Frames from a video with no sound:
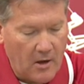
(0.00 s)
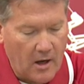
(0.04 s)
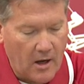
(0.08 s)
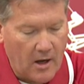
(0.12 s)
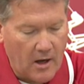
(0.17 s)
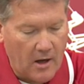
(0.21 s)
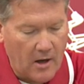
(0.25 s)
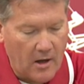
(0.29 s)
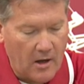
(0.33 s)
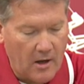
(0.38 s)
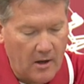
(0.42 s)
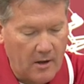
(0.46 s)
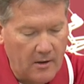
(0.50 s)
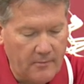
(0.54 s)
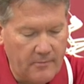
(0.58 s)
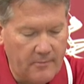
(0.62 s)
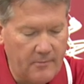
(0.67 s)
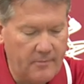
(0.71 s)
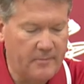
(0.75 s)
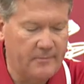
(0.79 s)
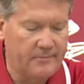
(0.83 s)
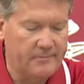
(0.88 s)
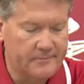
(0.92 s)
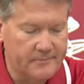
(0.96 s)

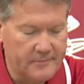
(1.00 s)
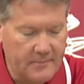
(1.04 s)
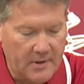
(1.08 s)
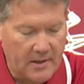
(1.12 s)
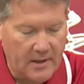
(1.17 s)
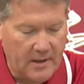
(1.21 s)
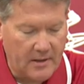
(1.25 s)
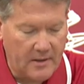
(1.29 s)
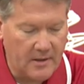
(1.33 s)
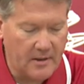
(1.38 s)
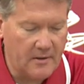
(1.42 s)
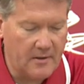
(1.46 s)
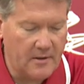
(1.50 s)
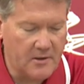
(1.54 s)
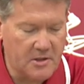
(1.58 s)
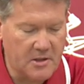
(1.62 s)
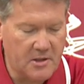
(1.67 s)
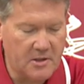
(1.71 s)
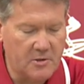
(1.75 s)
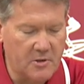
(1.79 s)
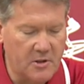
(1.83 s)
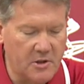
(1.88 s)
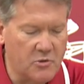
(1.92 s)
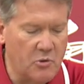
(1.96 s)
Again,
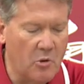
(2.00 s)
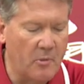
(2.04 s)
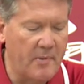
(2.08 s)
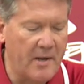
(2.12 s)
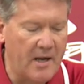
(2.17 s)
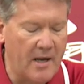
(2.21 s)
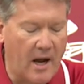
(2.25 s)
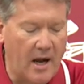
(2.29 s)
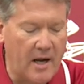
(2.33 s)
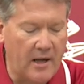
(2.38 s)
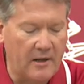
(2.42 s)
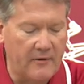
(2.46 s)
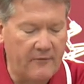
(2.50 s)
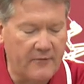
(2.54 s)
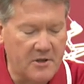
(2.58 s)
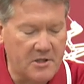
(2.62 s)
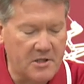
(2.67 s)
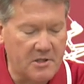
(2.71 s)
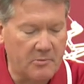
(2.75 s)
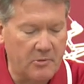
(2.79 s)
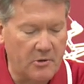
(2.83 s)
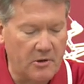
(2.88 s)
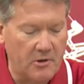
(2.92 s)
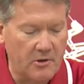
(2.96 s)
this won't be highly
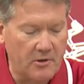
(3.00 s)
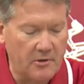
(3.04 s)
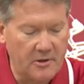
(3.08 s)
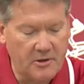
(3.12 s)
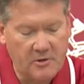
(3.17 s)
visible.